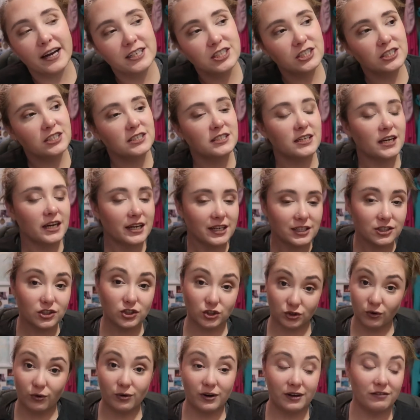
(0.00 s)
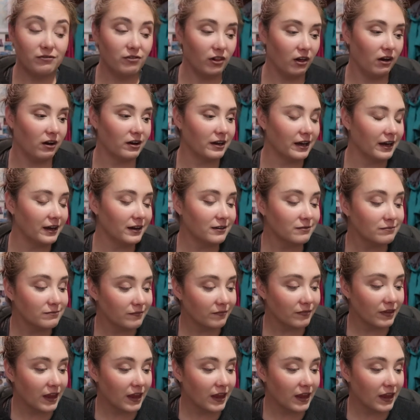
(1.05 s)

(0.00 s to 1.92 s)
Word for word: I just enjoy vlogging,